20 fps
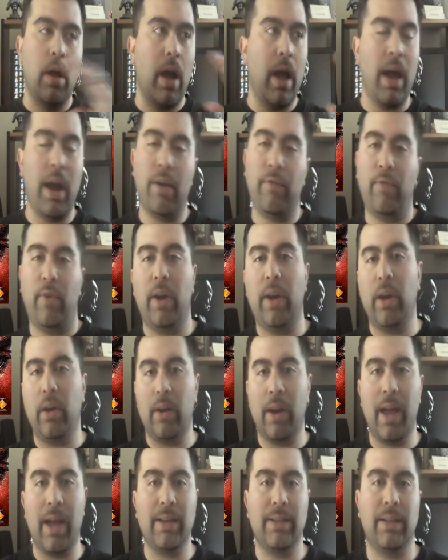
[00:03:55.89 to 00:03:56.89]
I had a friend
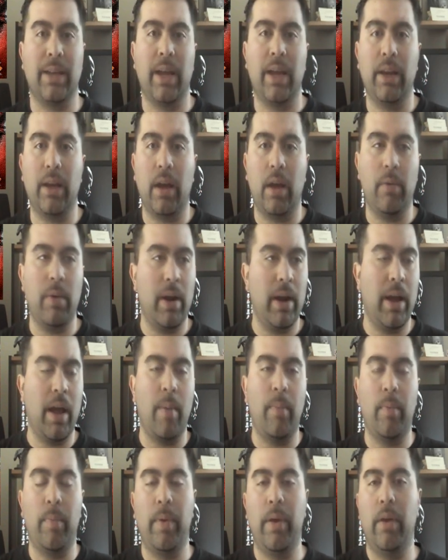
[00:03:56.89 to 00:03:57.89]
here last night. Uh, we had a
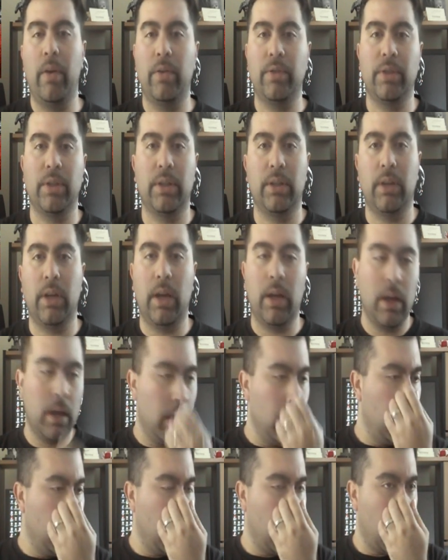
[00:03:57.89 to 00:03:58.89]
couple beers and uh,
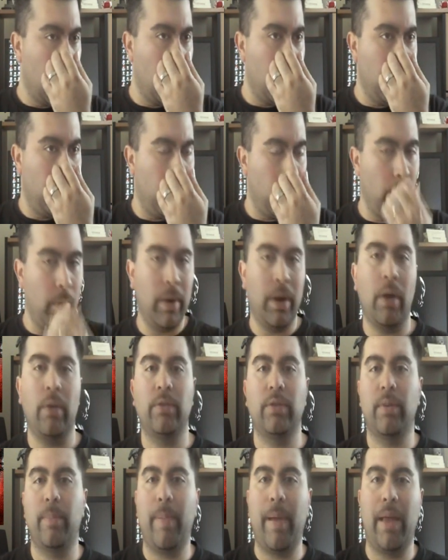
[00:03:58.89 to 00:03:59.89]
uh, before we went
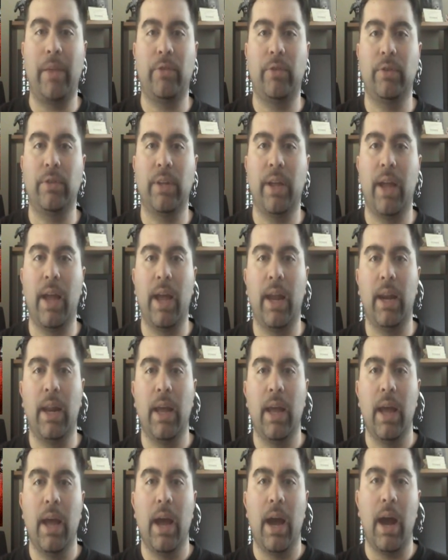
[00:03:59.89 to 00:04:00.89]
out St. Patrick's Day, and
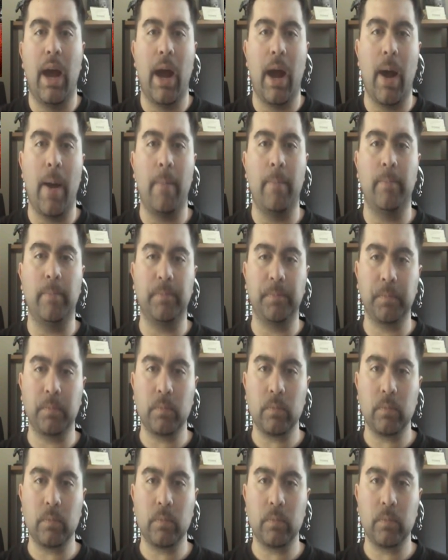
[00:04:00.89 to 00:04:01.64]
um,